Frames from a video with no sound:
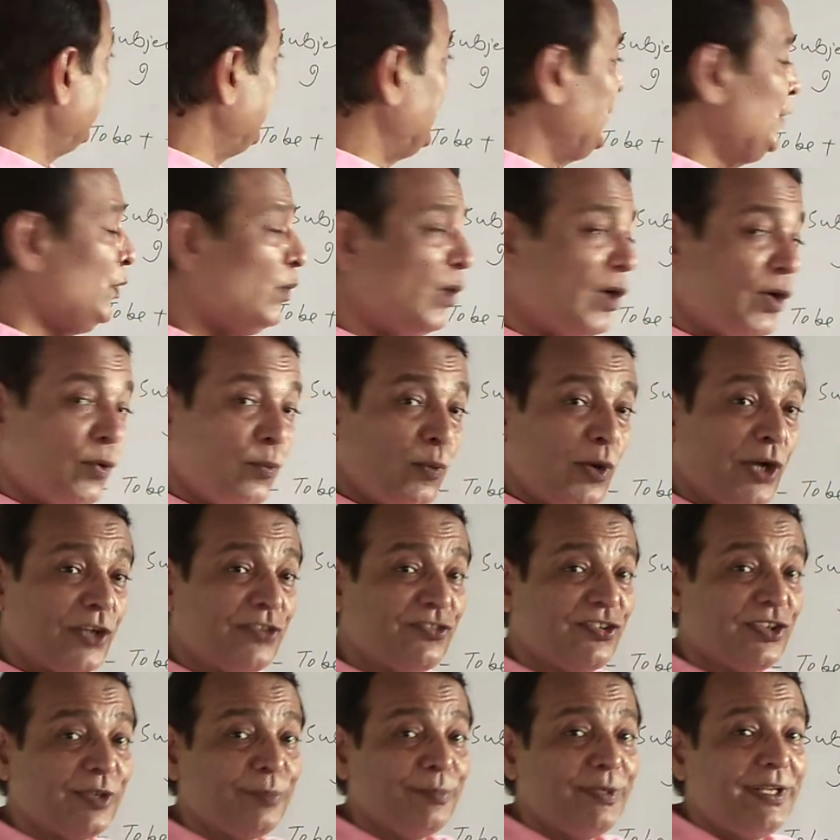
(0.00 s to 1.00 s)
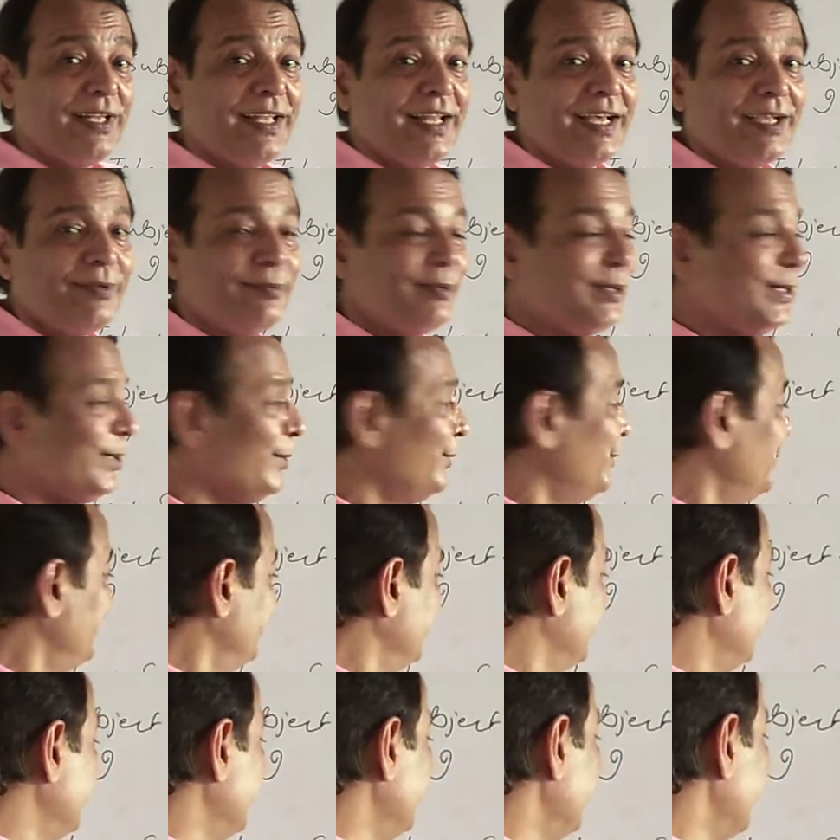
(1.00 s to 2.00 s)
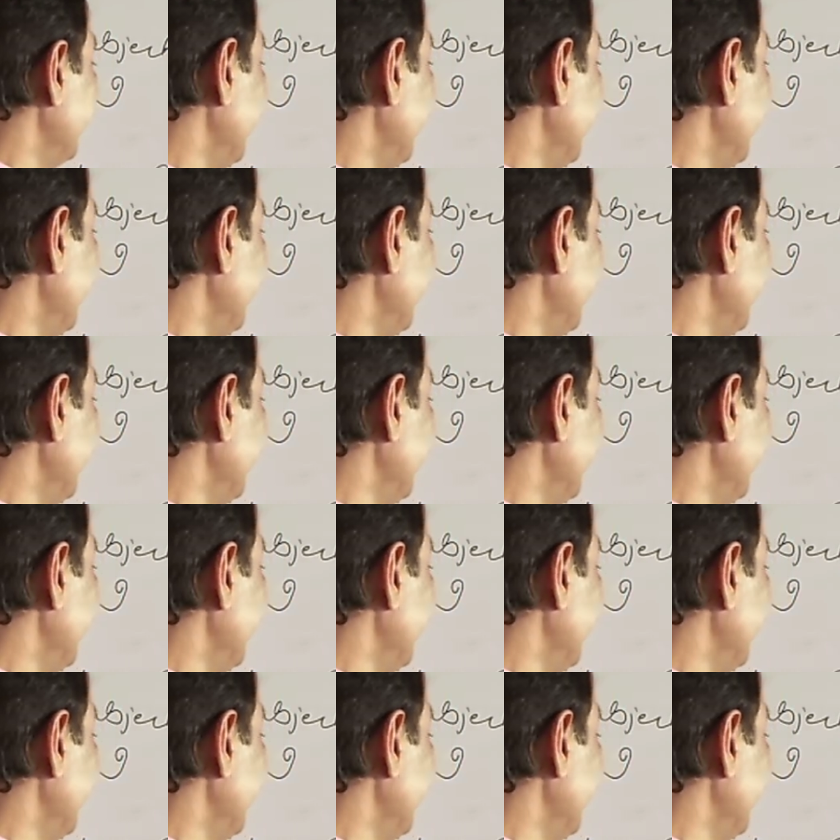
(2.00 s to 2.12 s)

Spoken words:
You are watching me live now,